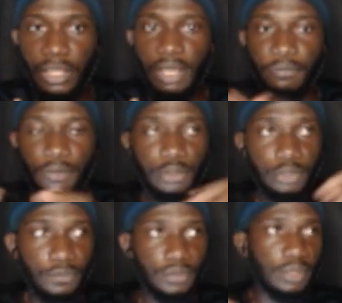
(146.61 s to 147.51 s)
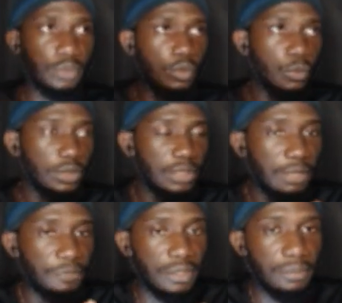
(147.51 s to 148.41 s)
For those of you that don't know what
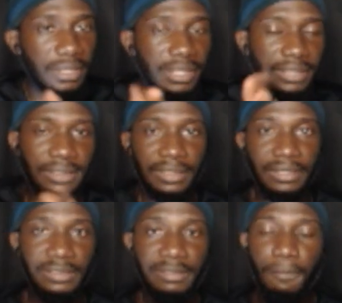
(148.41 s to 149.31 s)
affiliate marketing is